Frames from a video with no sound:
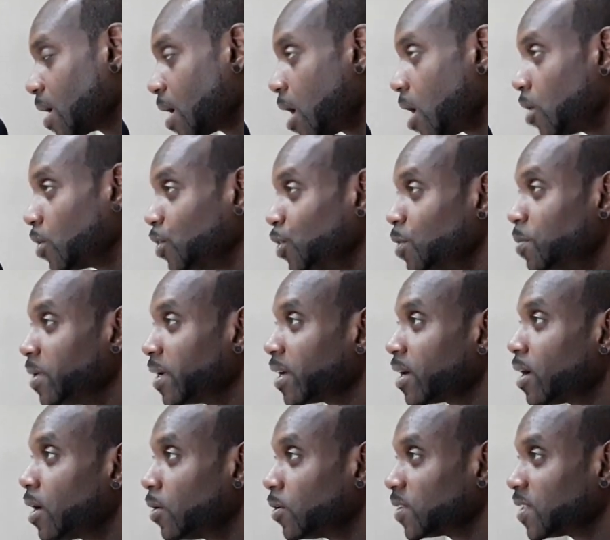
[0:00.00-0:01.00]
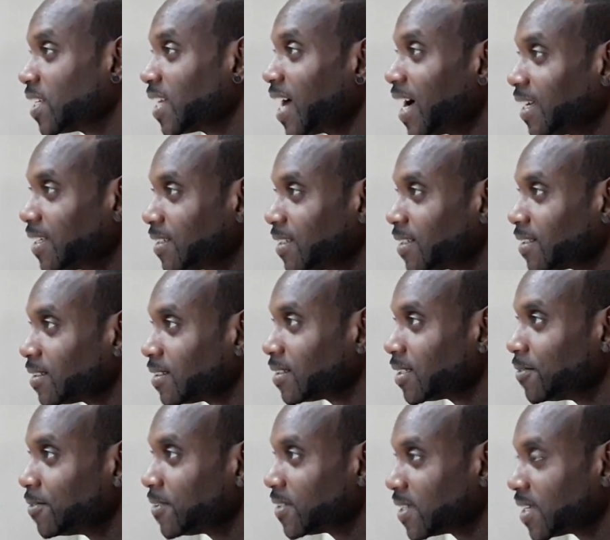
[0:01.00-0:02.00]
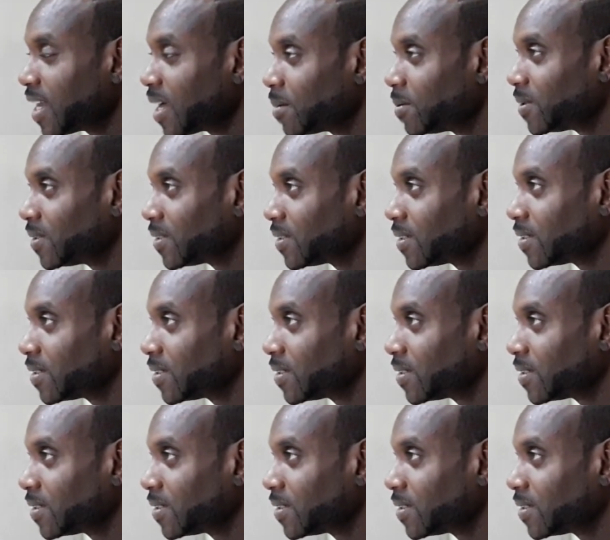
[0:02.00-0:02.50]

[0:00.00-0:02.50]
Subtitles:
How do you make your house an asset if it's a liability?